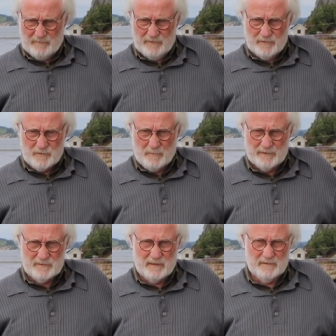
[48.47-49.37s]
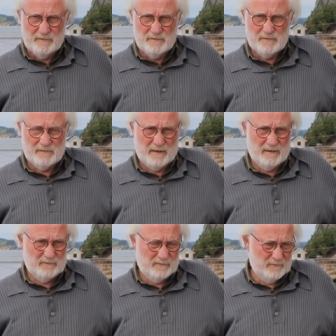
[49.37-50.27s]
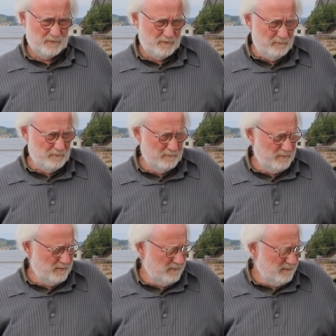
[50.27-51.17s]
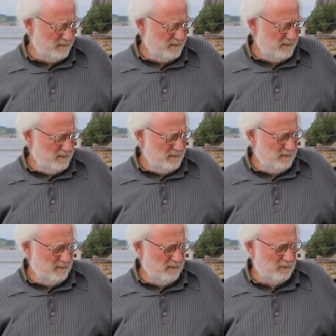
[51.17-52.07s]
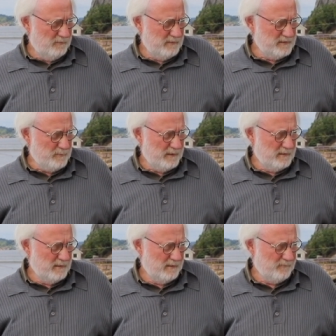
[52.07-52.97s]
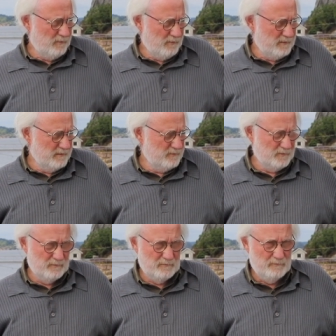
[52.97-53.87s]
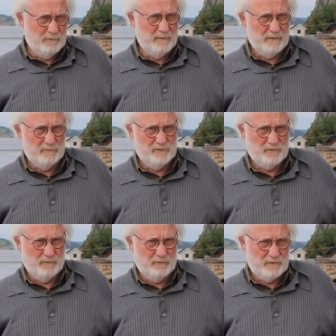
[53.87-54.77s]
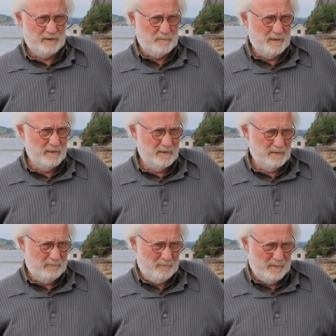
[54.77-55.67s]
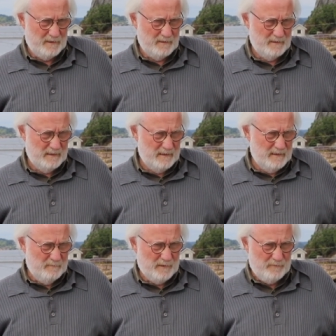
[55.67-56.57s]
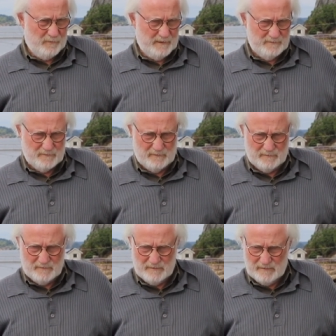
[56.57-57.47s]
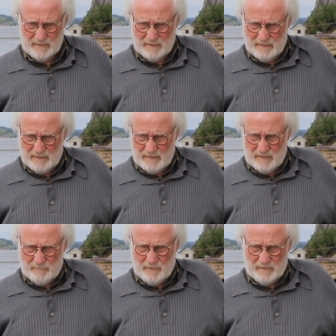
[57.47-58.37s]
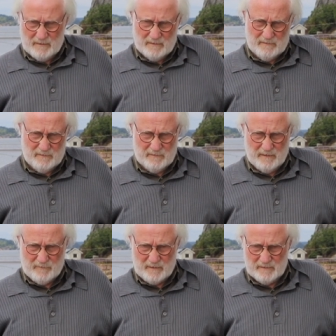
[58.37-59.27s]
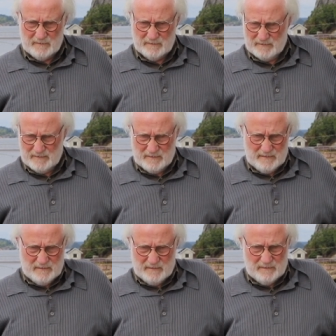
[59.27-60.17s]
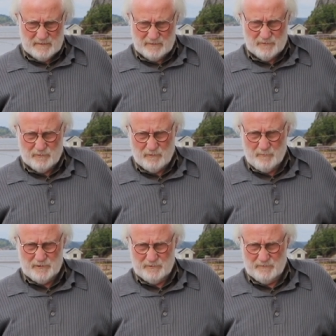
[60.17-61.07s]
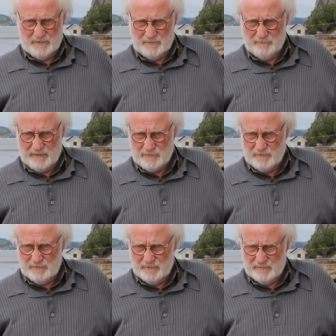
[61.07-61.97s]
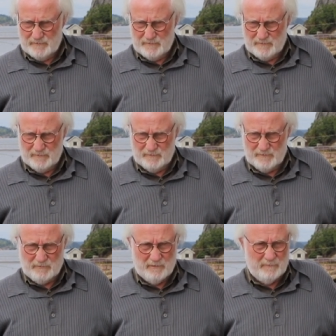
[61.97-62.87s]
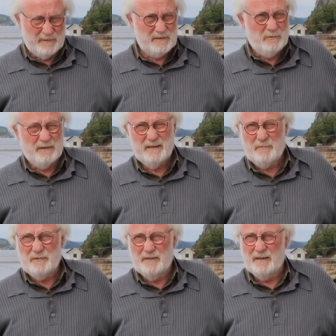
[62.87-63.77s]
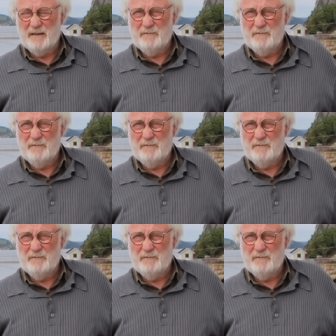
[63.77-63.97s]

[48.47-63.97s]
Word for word: finished my studies as a student, uh, I could as well have gone into nuclear research, as many of my my friends did. But it never uh, draw me to that direction and so I was quite happy that